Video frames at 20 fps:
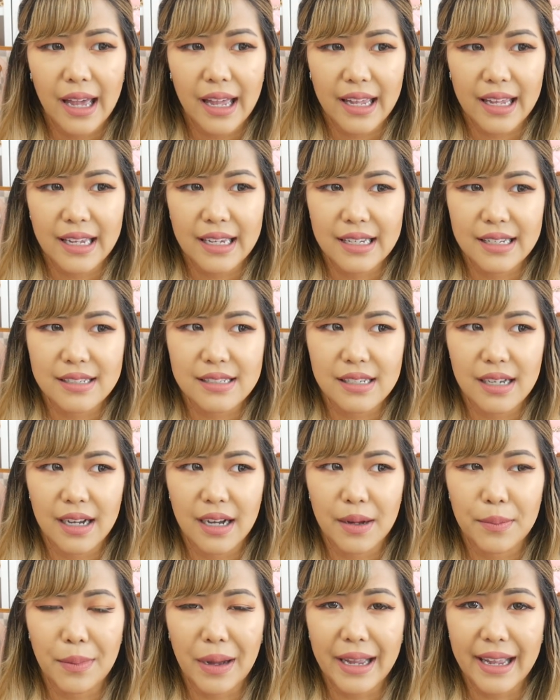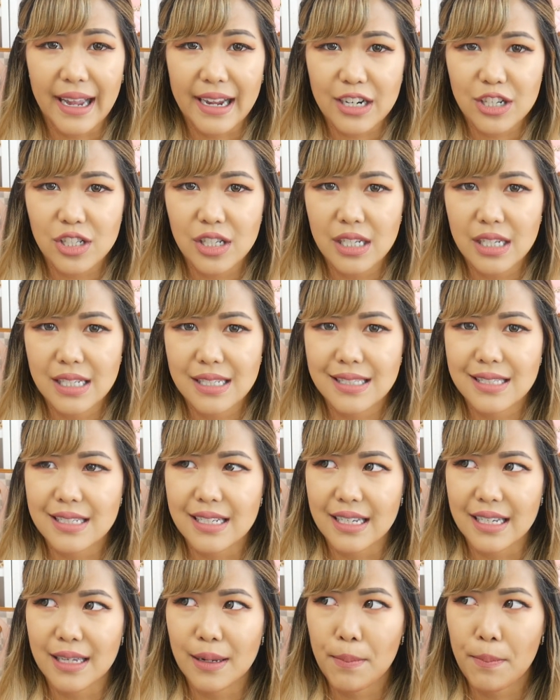and I actually
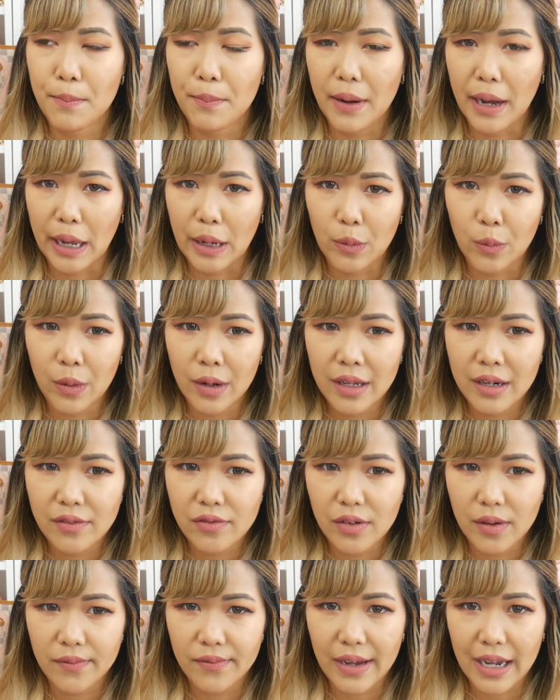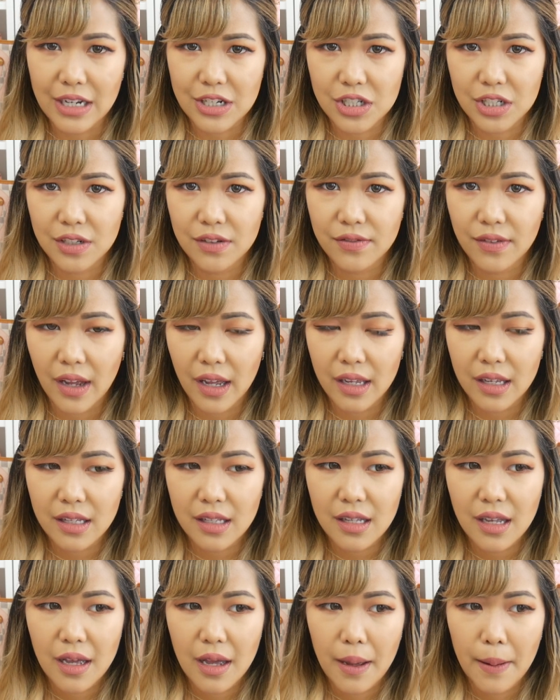did buy one from Fashion
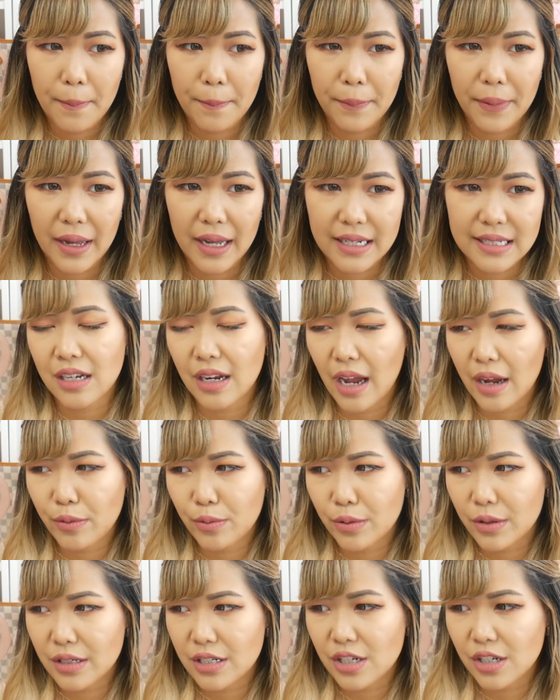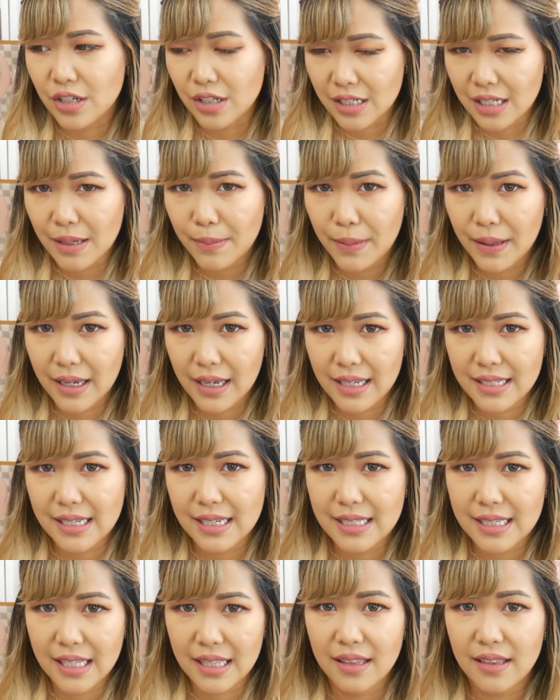File, but I've returned it because I
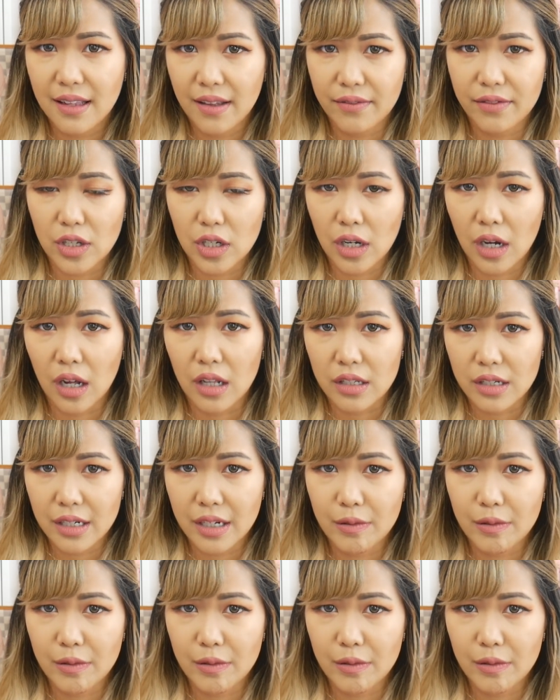didn't love the color.